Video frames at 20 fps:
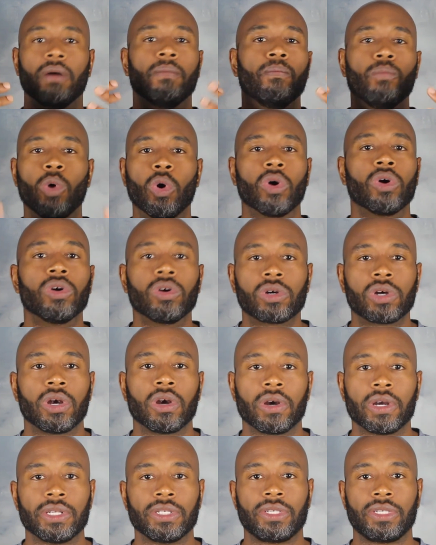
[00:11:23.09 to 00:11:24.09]
moral
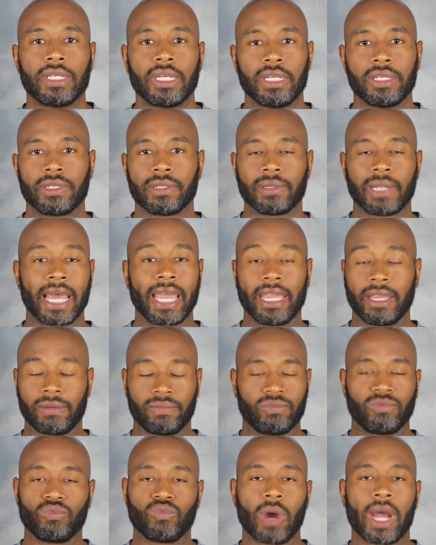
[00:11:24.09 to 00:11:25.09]
currencies like
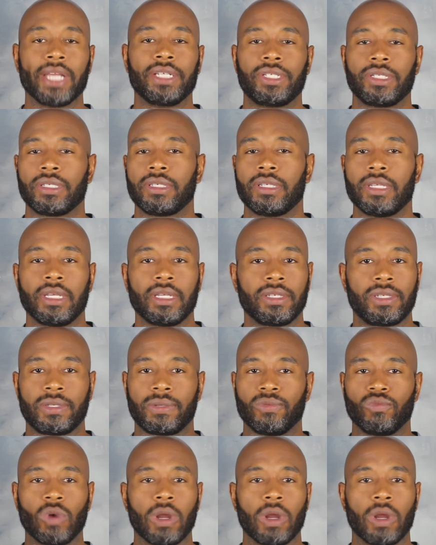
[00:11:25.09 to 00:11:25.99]
righteousness,